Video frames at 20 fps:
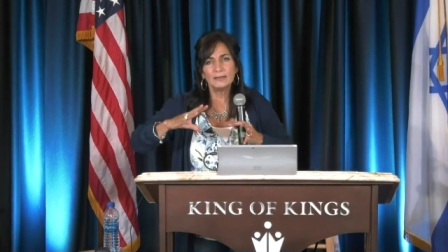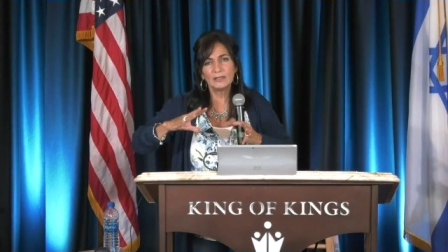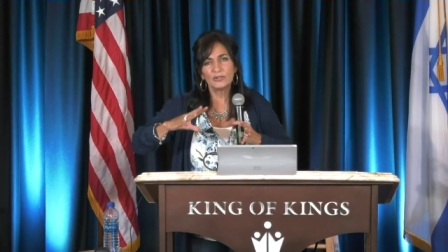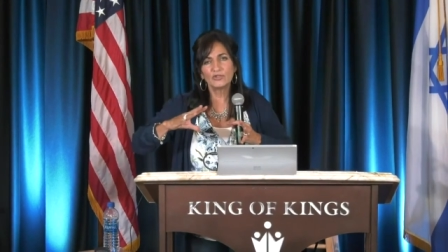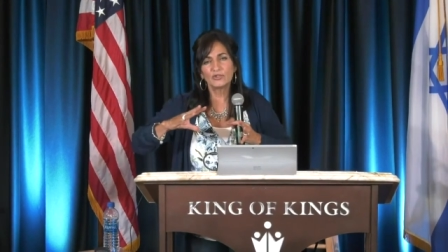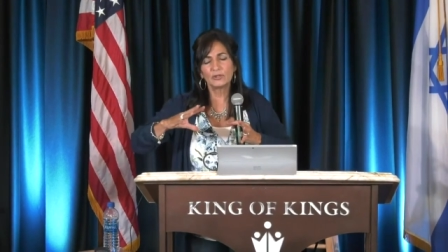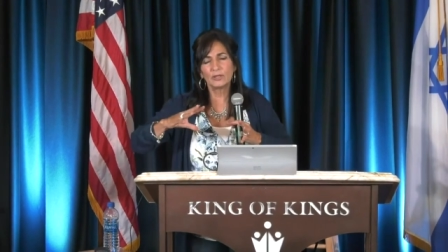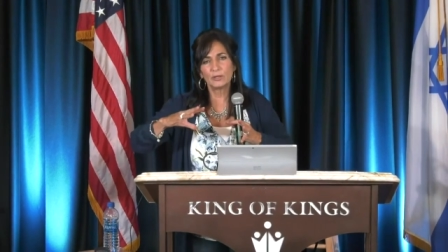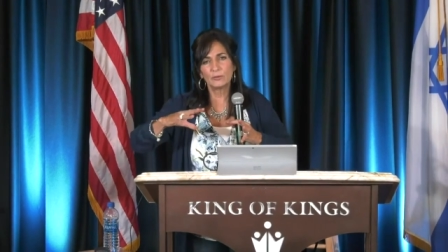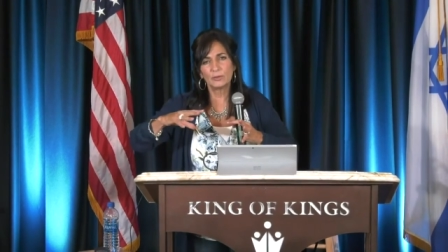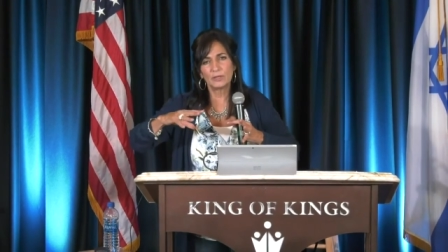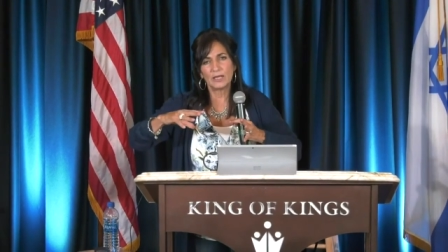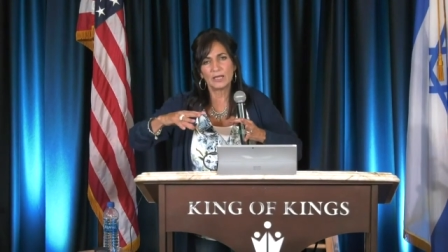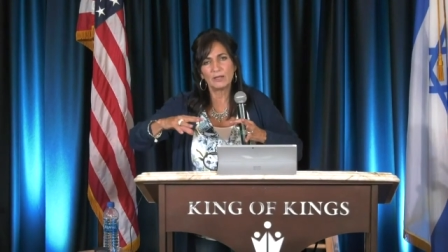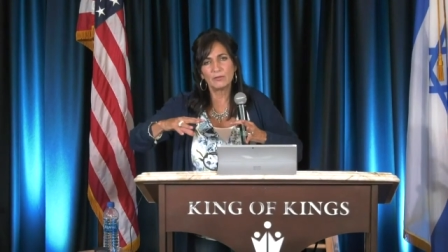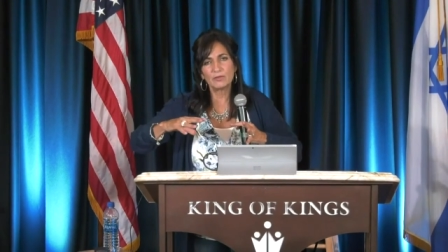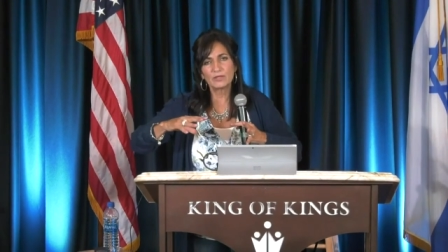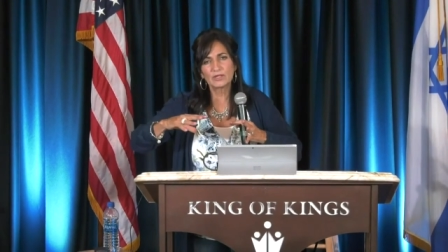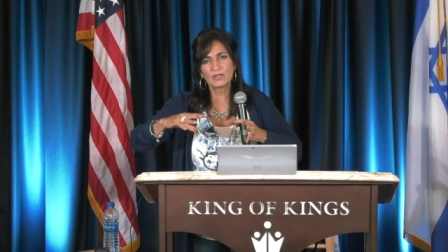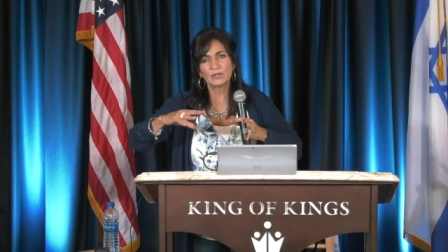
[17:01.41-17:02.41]
initially
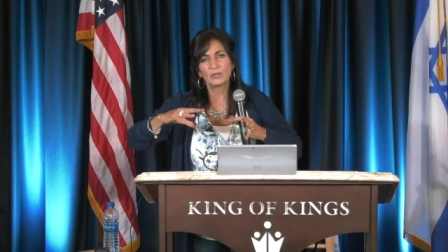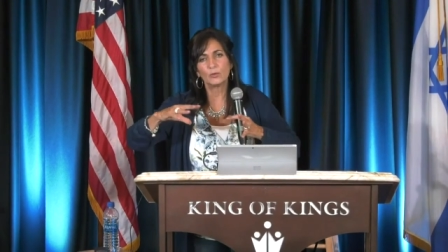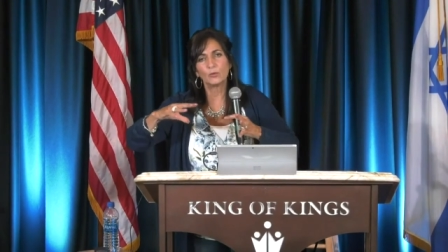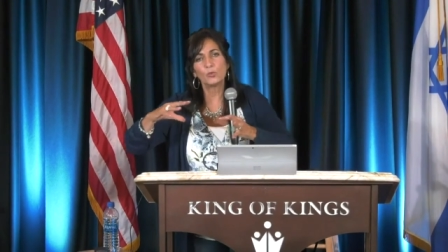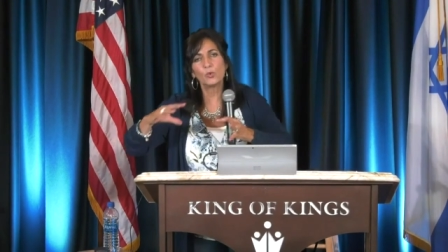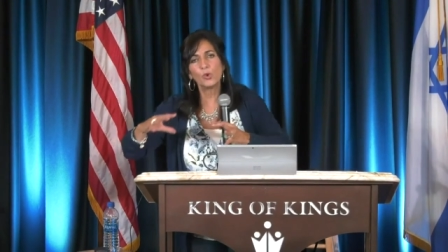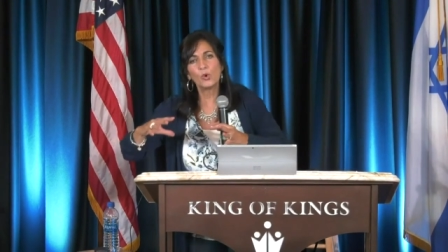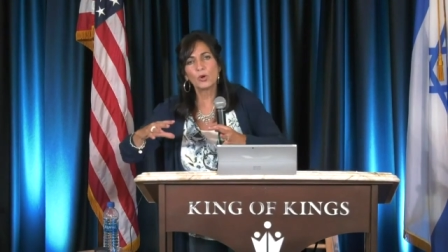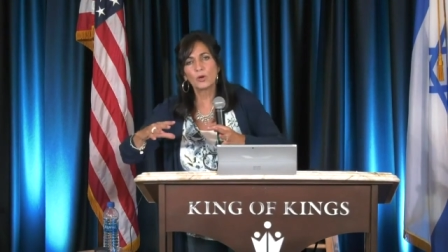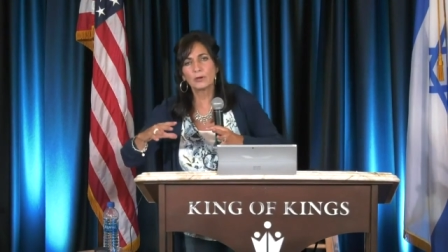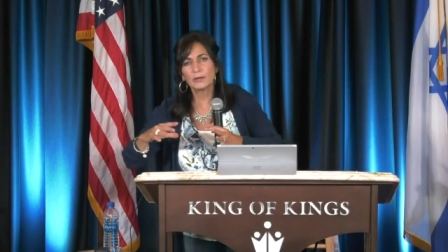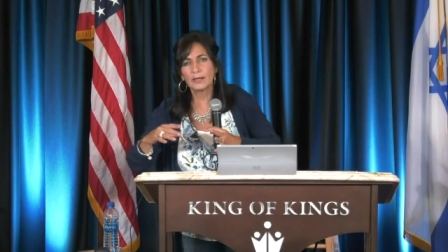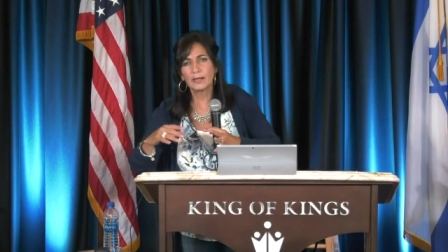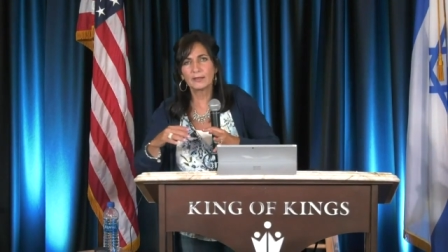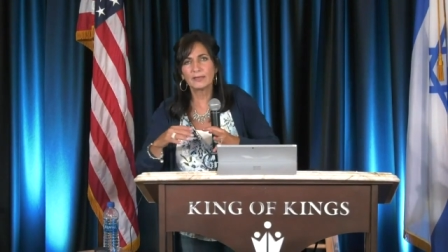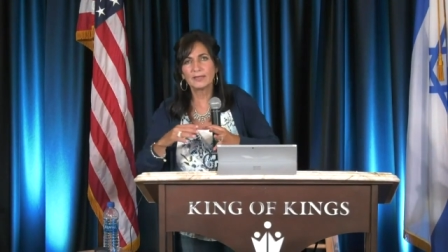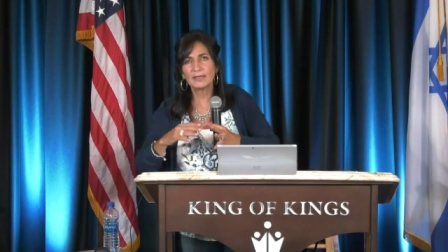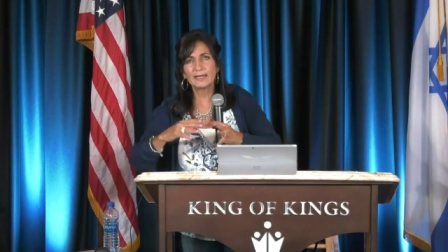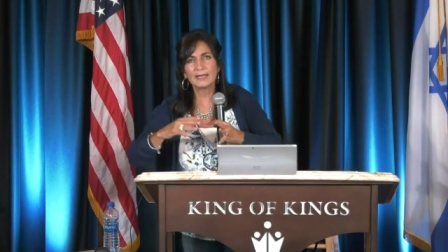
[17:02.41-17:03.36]
when he was going to war,